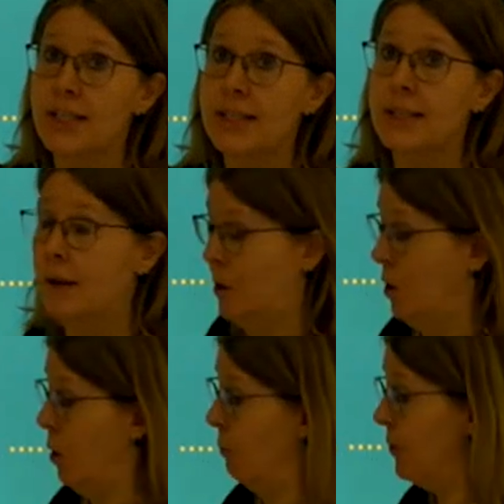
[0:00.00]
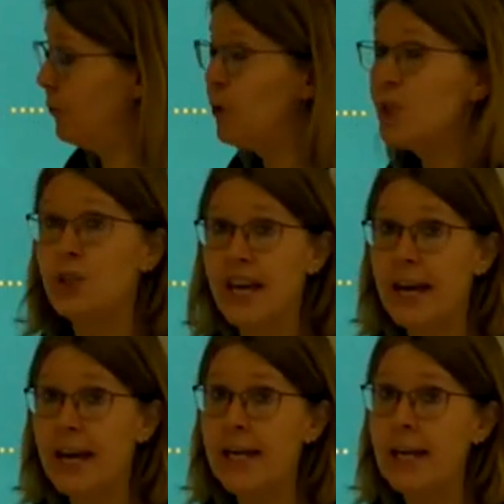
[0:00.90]
at it. But for
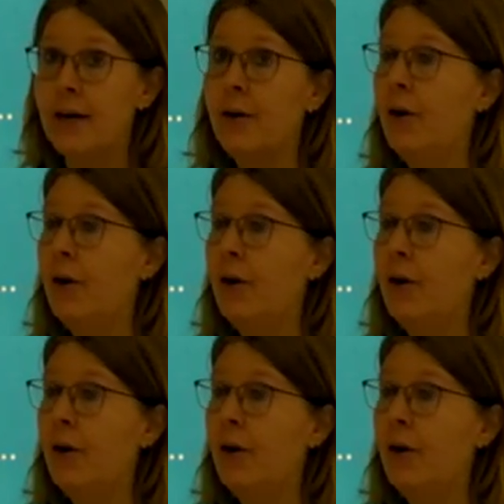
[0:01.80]
today,